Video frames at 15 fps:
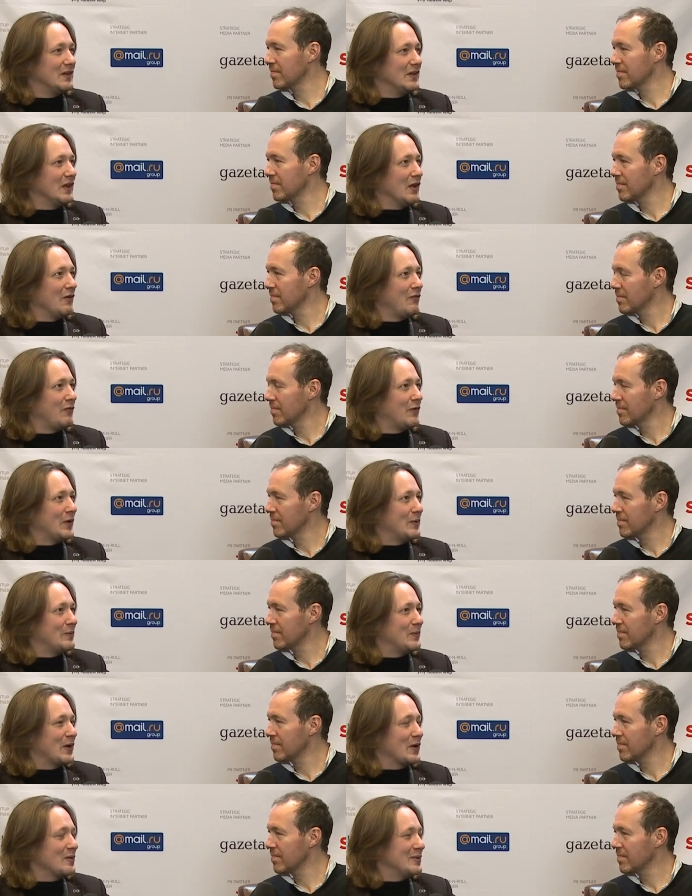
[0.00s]
Speaker 1: love for
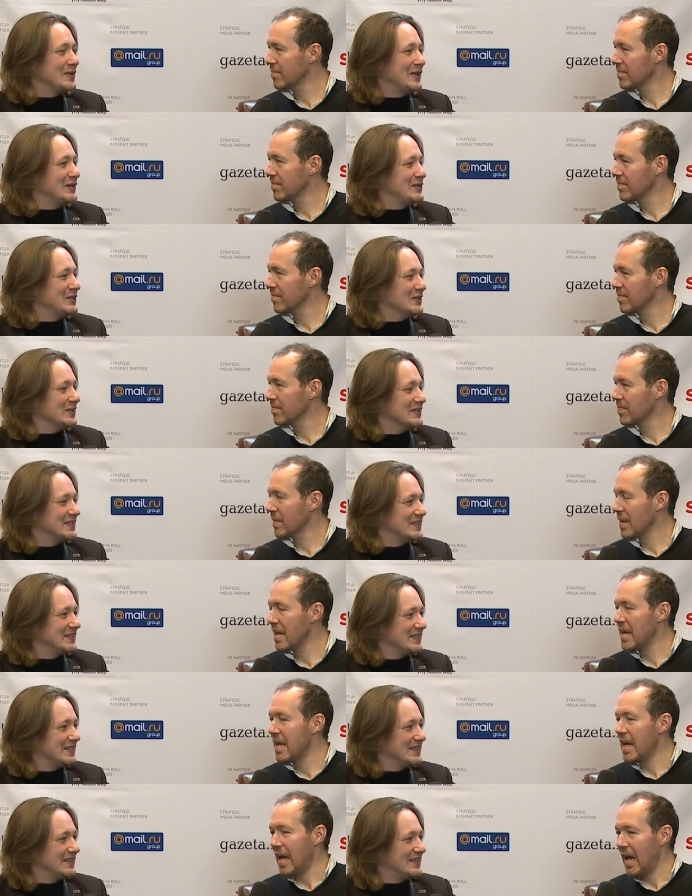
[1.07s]
recommendations?
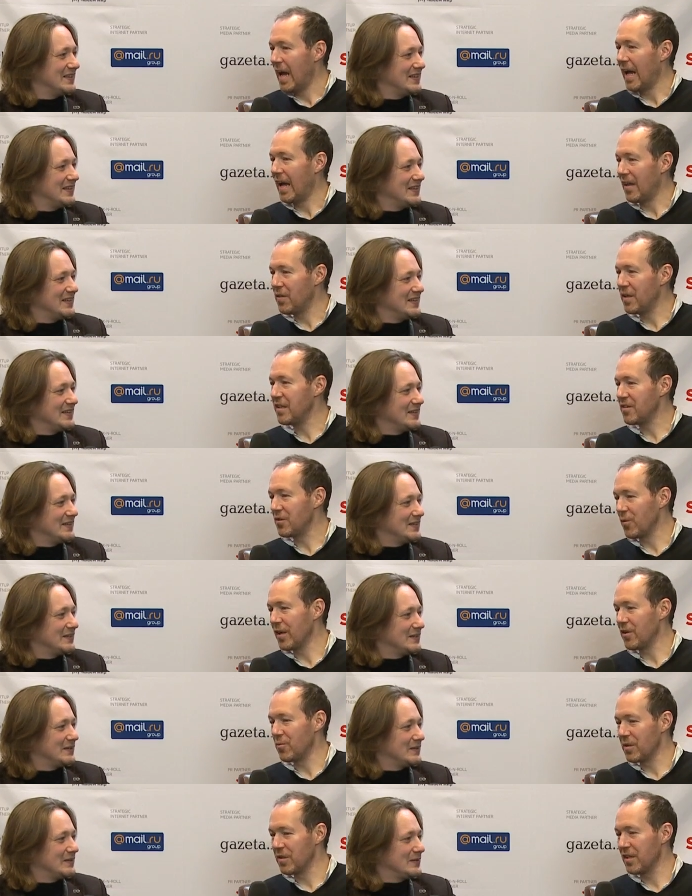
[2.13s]
I think the
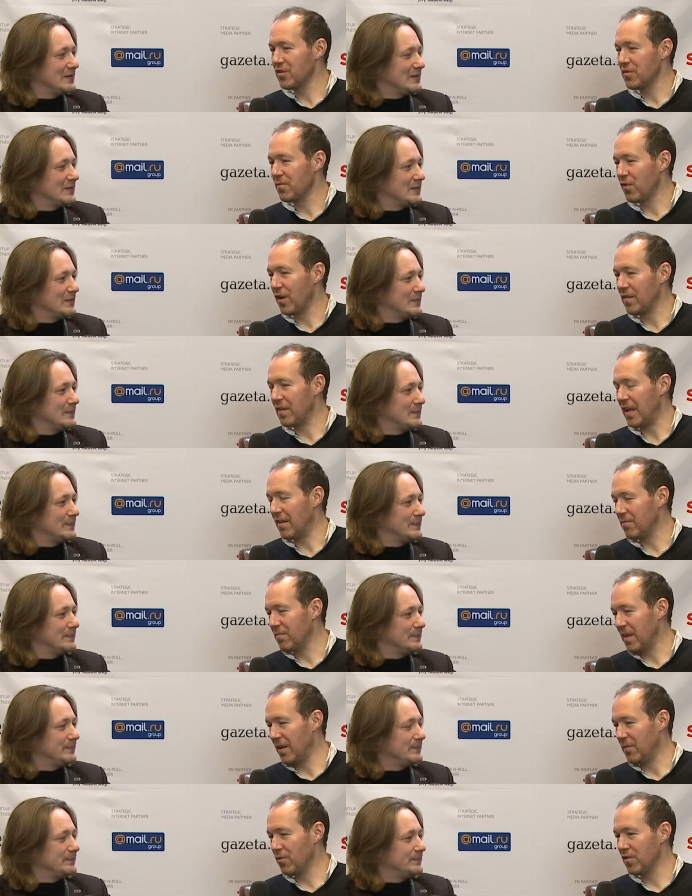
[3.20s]
recommendation for us, I,
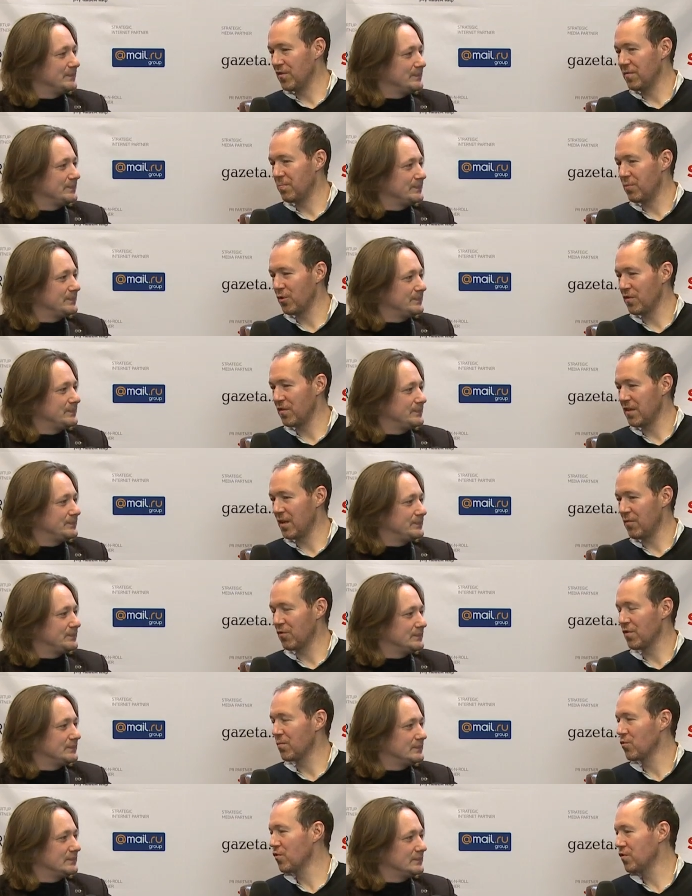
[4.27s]
I, was personally, I
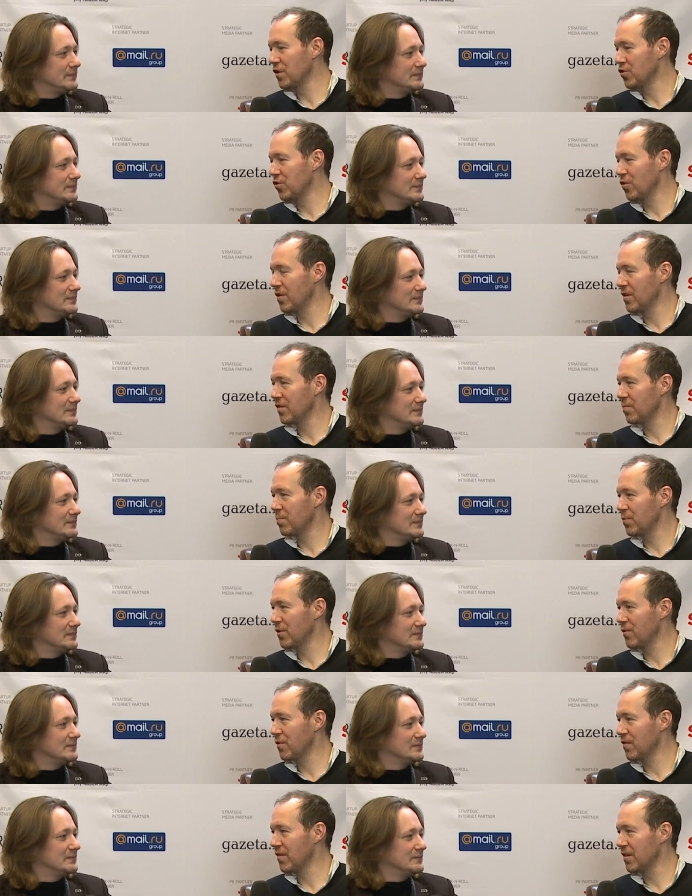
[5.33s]
was a music journalist
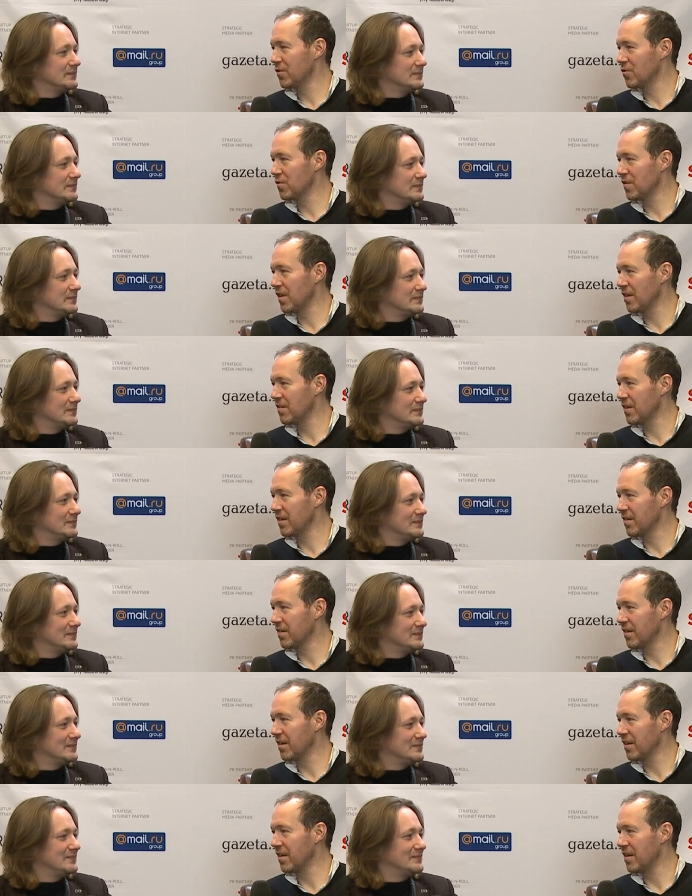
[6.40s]
previously to starting
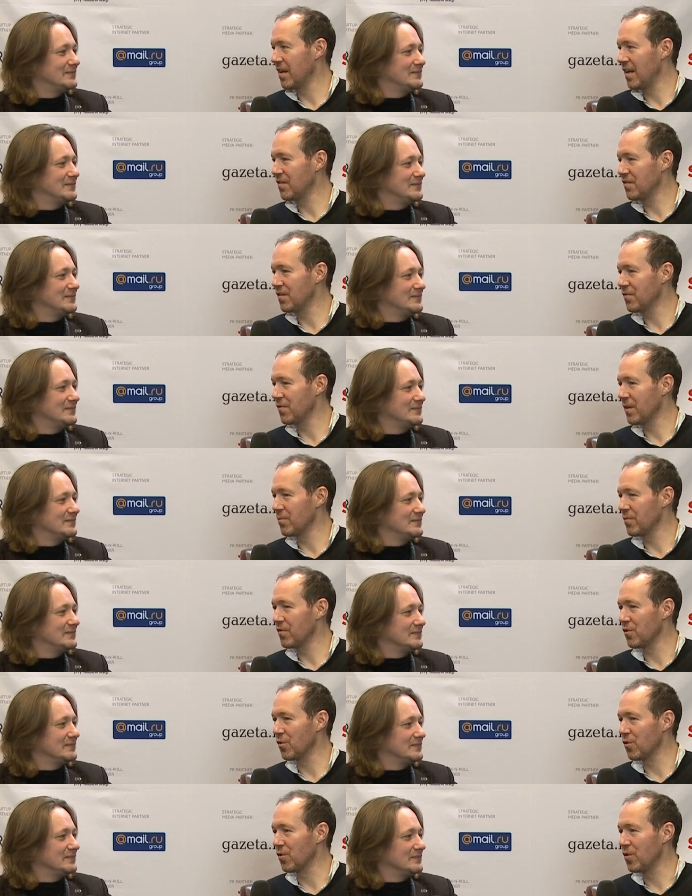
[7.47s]
uh, Last FM,
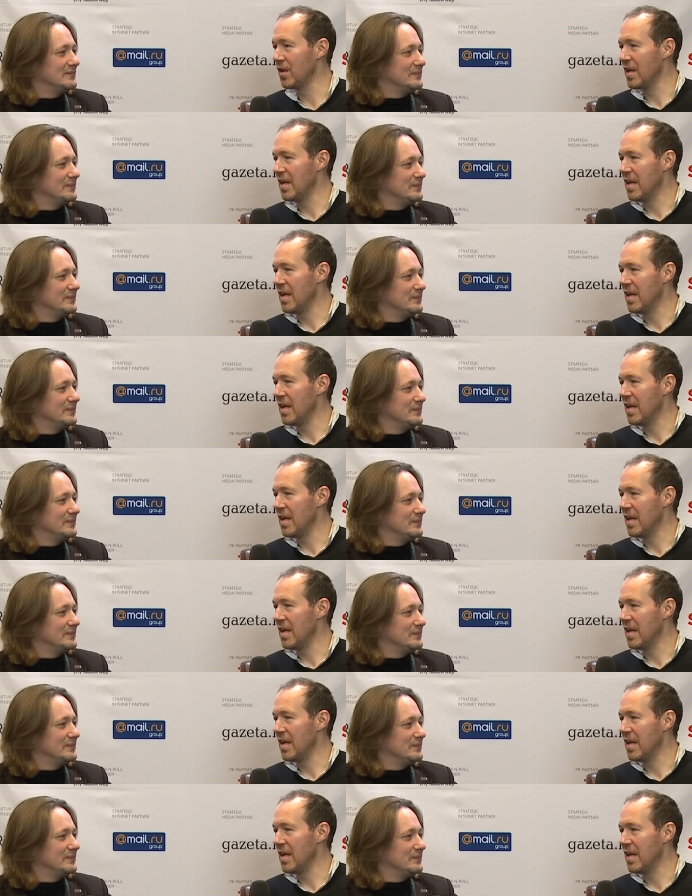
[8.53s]
so